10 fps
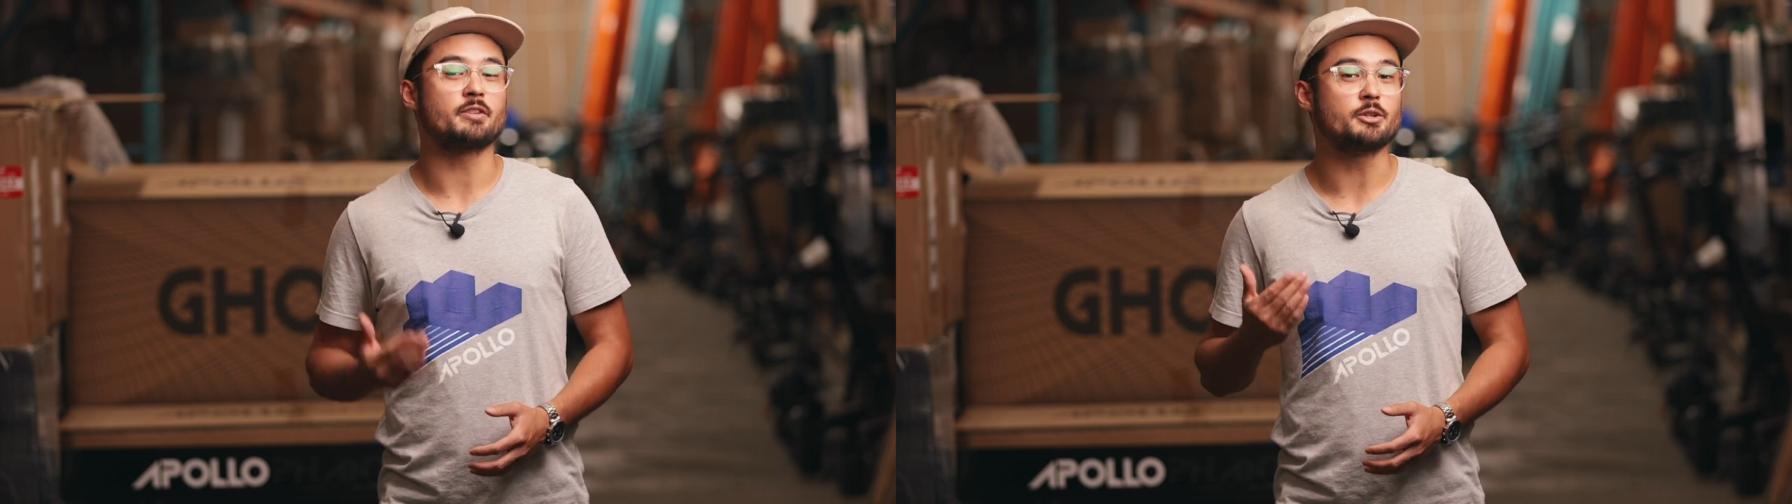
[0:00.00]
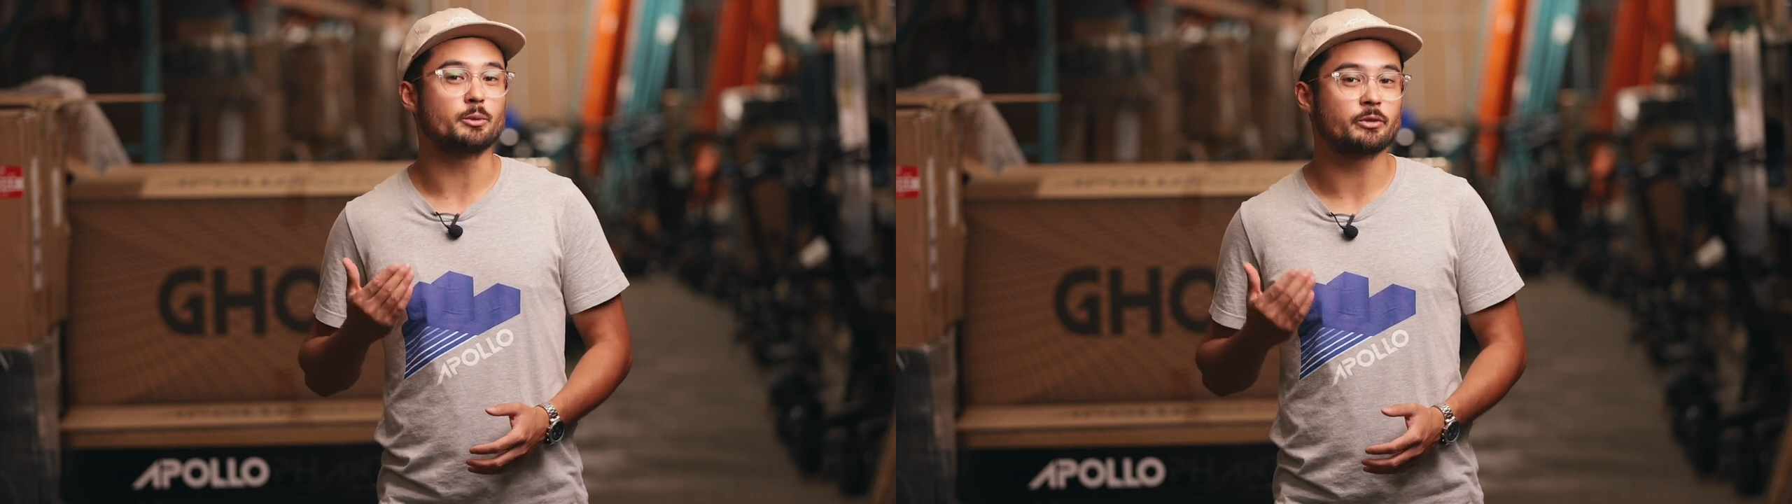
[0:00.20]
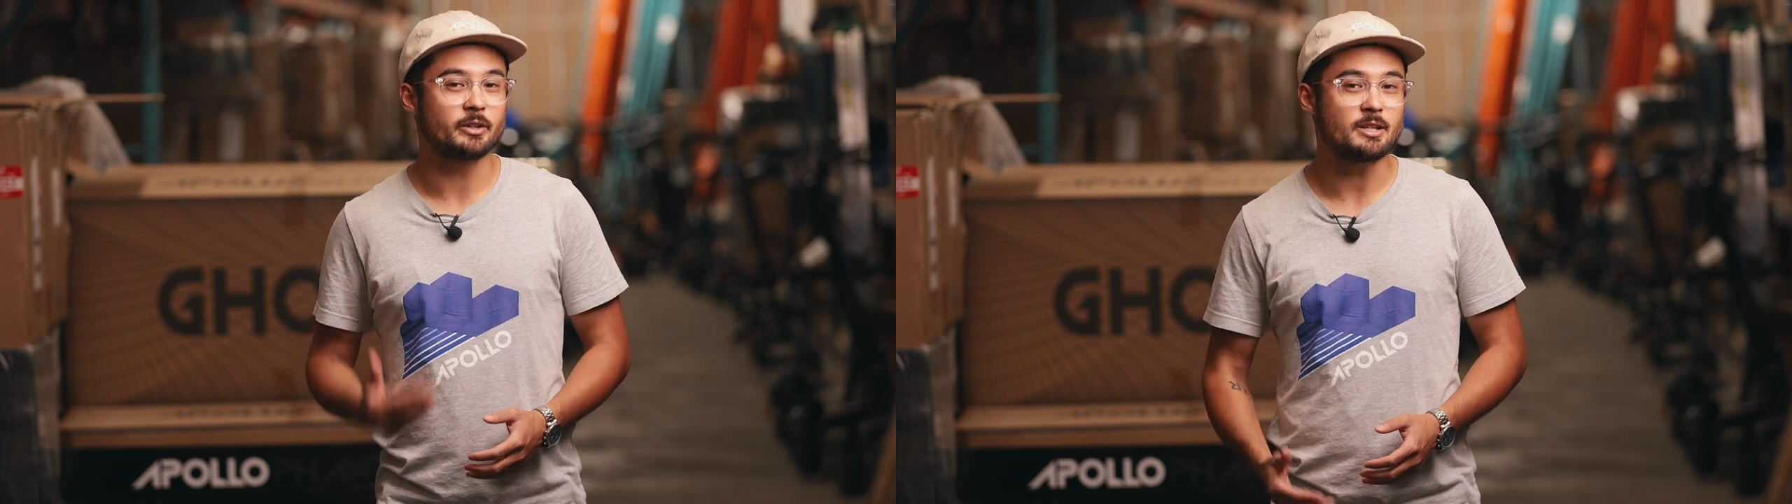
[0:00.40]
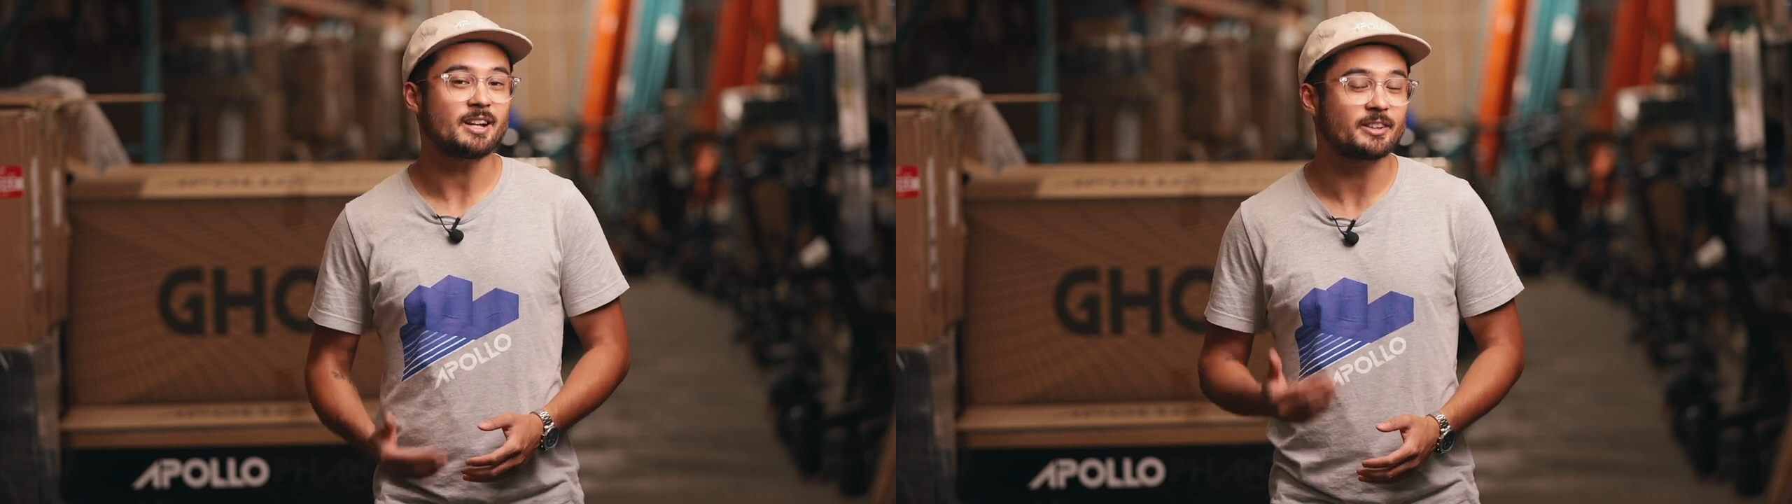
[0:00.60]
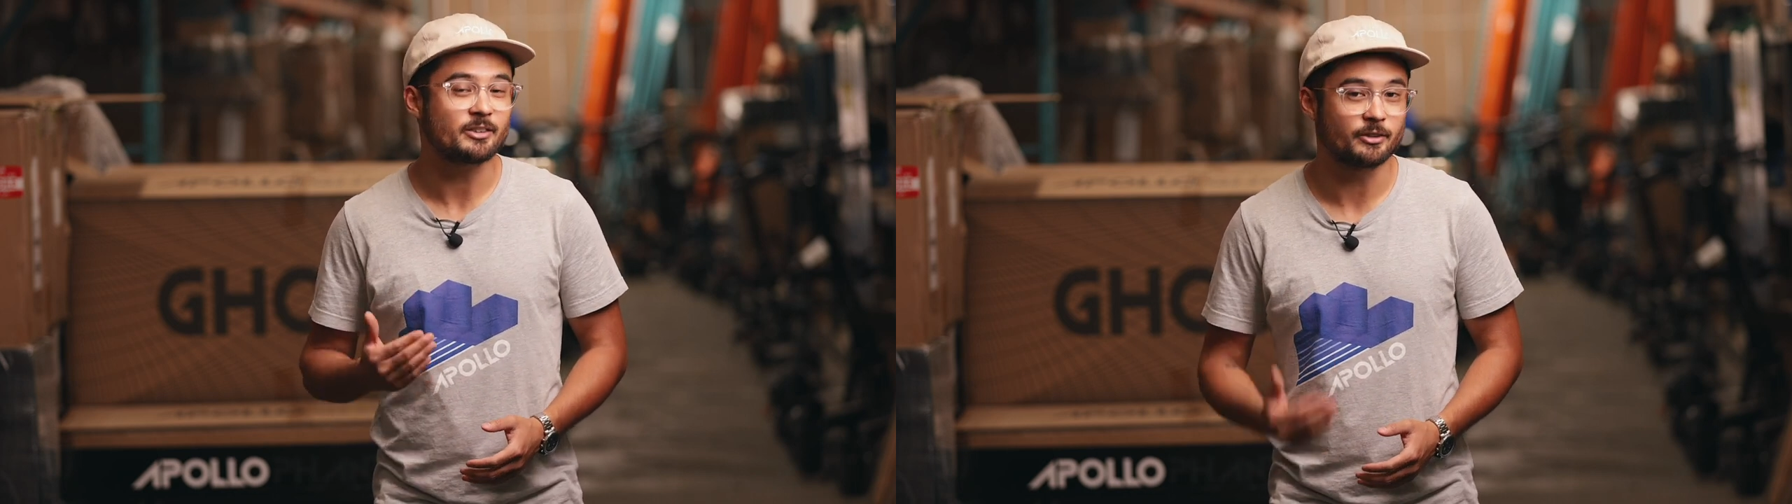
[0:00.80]
of the new
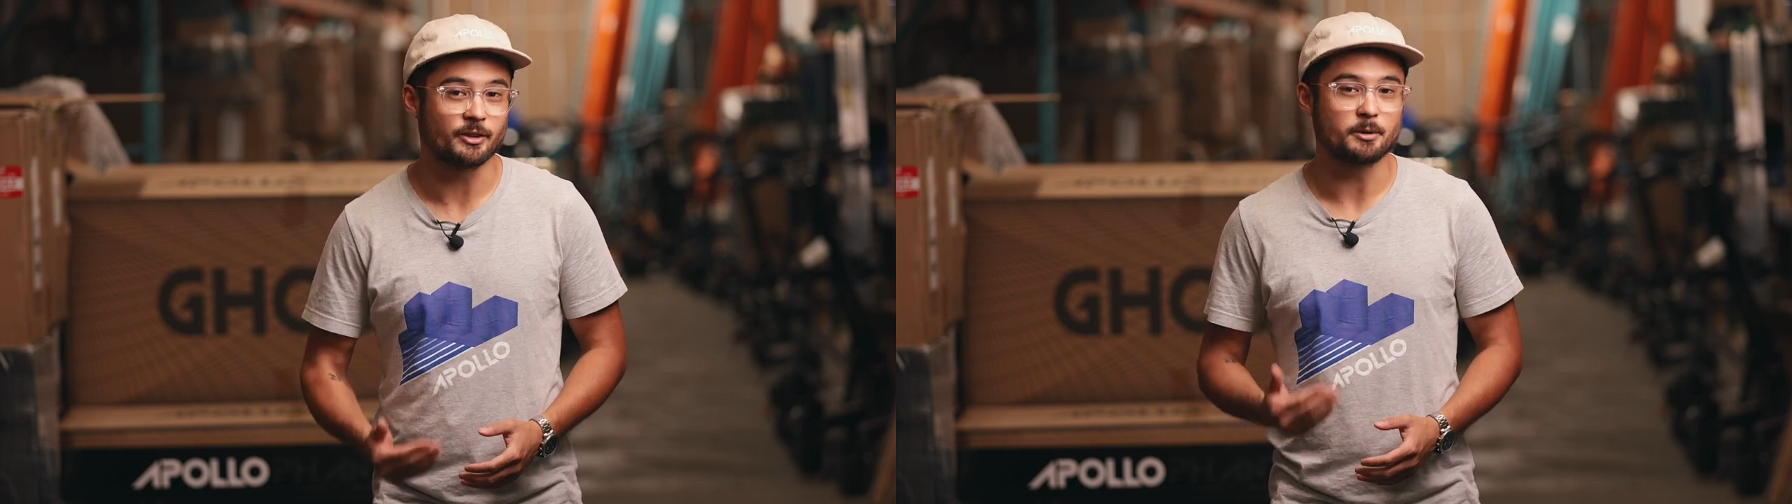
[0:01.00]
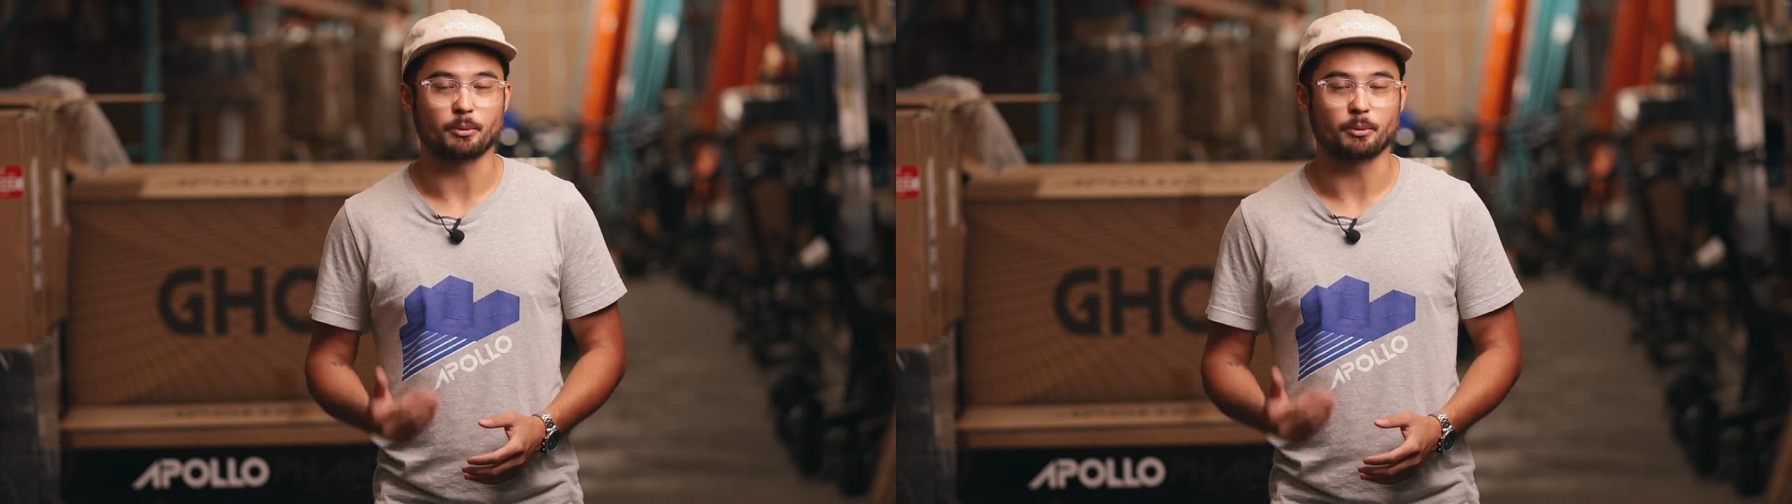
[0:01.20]
City and City